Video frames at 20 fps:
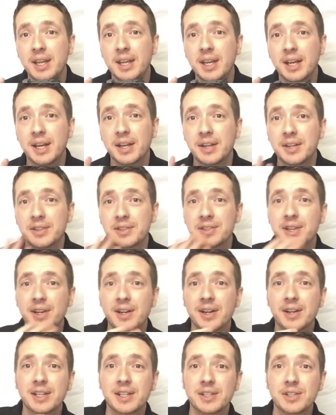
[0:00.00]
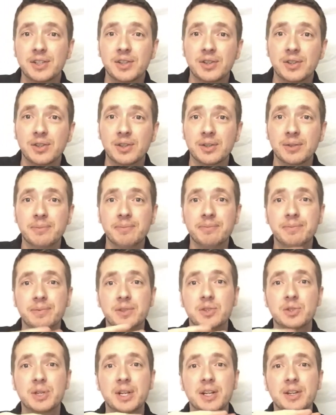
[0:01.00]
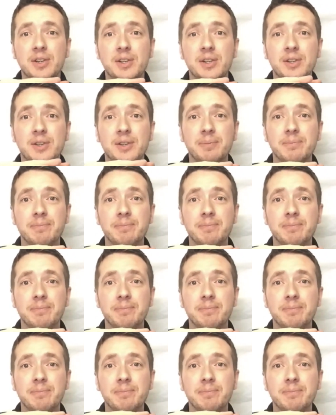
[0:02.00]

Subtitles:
an entirely new trigger unit.